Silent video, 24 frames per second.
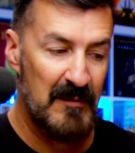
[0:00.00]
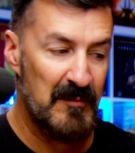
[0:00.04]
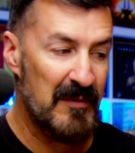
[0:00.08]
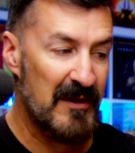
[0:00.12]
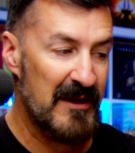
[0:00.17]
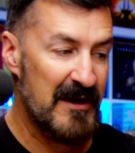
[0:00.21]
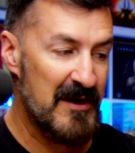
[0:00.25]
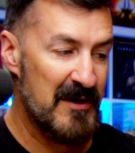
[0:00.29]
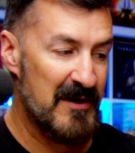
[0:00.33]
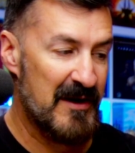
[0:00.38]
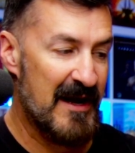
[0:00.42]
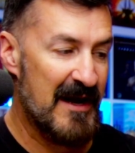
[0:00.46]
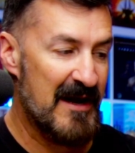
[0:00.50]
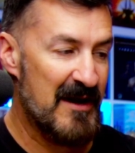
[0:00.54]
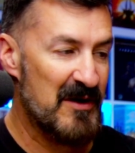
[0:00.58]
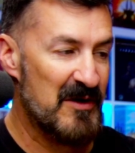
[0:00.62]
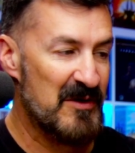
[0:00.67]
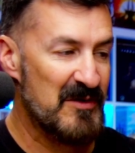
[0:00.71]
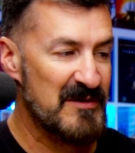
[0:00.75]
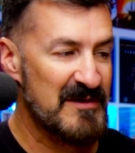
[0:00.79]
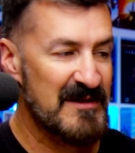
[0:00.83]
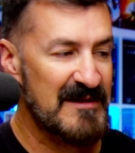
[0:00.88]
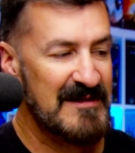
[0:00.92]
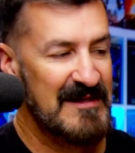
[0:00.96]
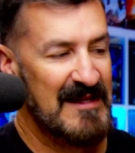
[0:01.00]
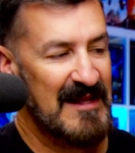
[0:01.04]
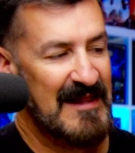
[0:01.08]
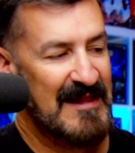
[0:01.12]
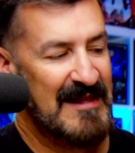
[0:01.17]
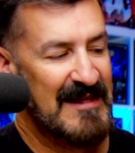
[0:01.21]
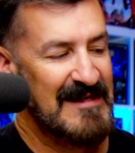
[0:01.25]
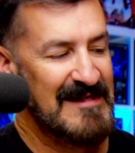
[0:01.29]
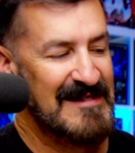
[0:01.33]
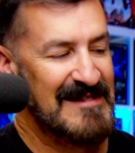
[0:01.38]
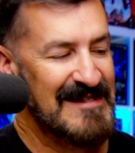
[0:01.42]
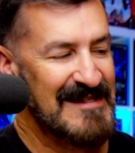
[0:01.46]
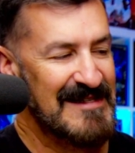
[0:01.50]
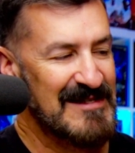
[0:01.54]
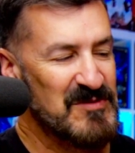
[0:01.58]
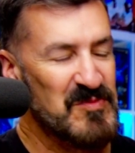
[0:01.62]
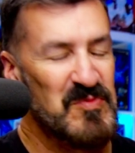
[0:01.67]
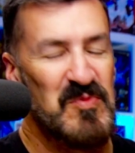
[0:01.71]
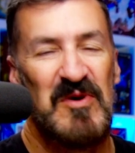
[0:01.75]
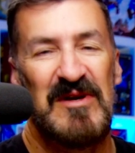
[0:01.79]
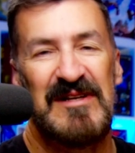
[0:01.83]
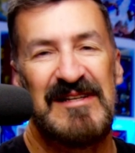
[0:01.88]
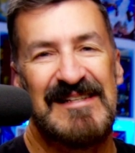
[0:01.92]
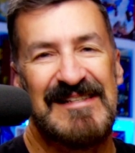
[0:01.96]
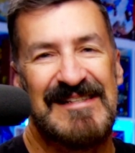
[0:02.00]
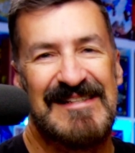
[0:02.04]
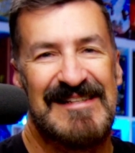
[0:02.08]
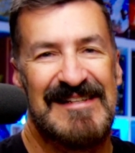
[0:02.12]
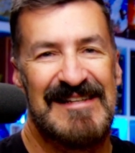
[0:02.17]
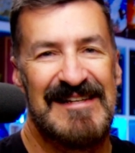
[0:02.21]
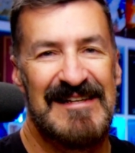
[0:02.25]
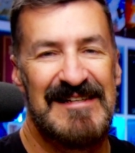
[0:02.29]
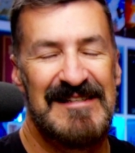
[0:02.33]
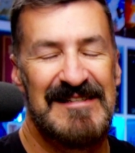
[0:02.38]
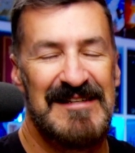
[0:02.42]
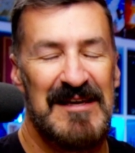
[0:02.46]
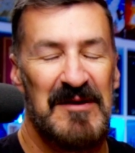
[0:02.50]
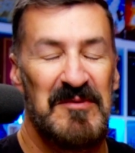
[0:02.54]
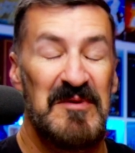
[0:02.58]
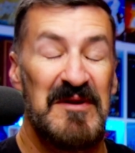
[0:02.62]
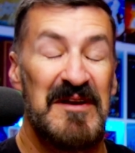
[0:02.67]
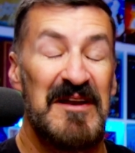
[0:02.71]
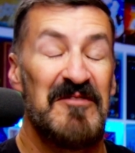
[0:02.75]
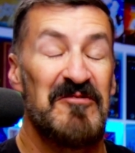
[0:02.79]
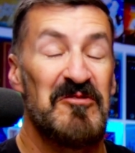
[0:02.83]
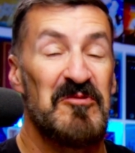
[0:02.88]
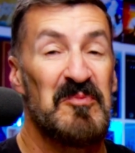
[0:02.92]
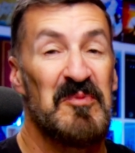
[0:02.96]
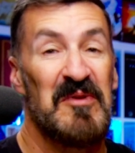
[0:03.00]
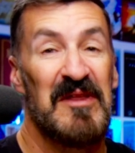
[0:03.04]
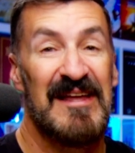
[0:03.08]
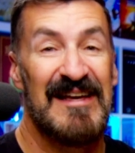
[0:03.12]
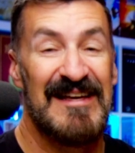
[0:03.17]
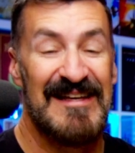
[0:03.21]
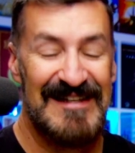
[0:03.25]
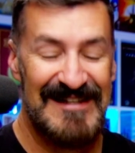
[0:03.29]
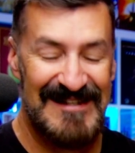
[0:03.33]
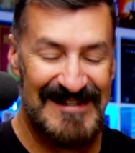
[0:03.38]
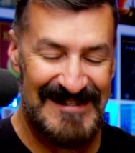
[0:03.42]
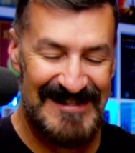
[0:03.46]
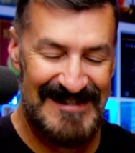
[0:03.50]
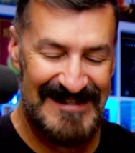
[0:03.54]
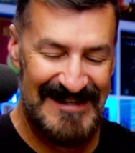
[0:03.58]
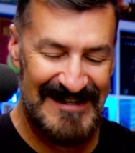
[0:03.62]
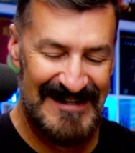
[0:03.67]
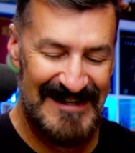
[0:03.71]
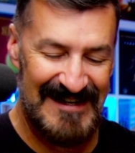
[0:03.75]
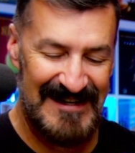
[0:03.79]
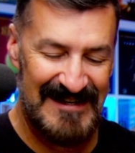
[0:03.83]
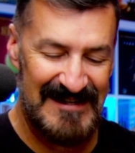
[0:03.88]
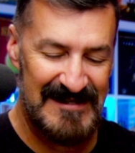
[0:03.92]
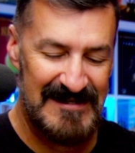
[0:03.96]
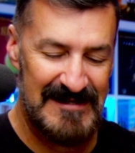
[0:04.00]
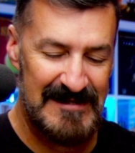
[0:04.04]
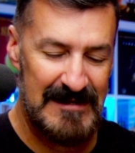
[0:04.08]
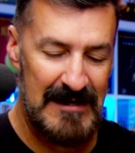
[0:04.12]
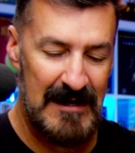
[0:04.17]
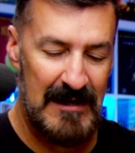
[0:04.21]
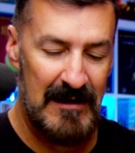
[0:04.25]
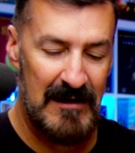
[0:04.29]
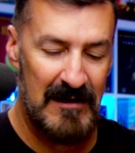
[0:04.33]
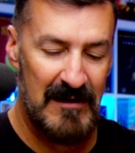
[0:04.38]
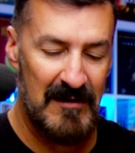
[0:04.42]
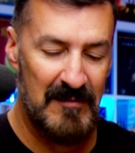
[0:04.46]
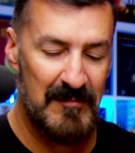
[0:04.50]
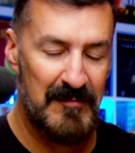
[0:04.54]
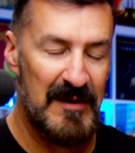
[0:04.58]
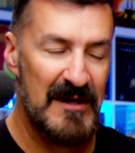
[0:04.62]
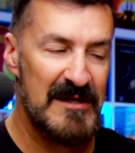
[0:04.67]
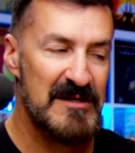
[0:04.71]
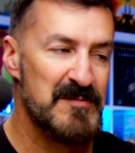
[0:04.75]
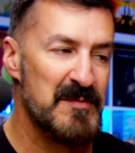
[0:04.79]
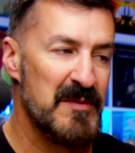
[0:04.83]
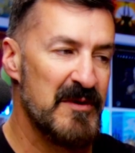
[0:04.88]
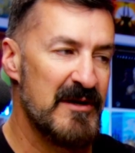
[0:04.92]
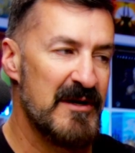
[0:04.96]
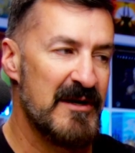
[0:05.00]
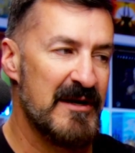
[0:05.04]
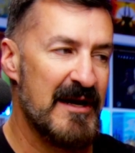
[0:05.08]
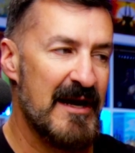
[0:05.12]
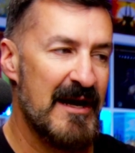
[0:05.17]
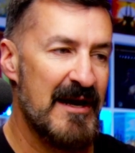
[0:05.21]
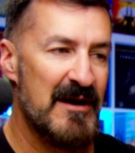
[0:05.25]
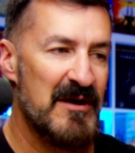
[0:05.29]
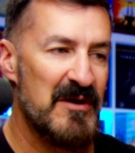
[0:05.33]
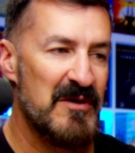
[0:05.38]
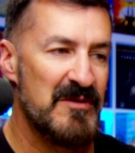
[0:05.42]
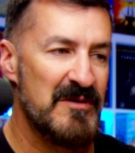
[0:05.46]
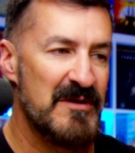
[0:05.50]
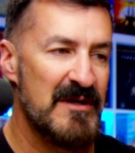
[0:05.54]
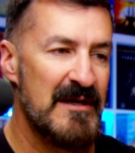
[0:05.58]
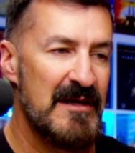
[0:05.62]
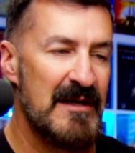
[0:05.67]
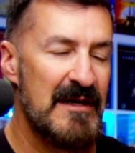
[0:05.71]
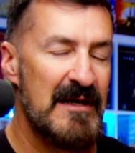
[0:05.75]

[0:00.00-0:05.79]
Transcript: Player count. This is 1 to 6. I would never play it at 6. Best player count.